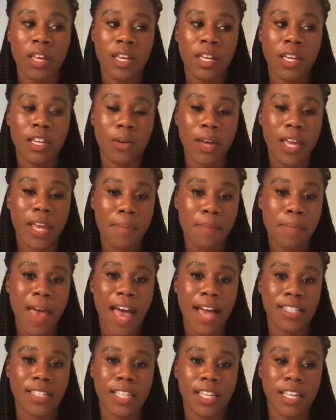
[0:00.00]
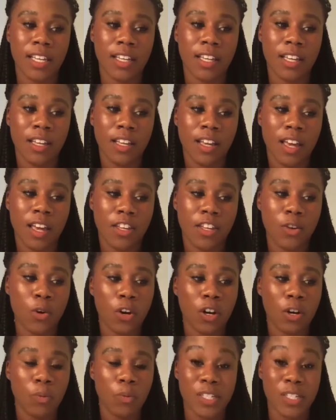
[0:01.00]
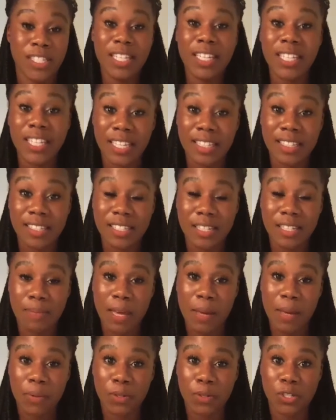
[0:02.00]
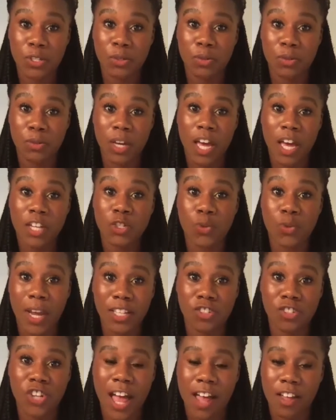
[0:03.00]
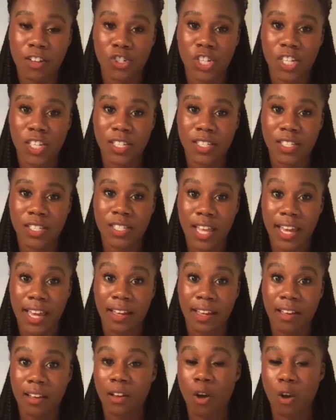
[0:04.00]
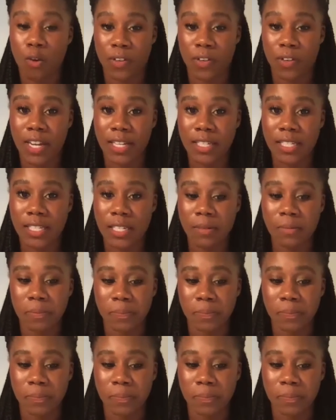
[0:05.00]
you know, impacting your resilience to be able to address challenges like COVID-19.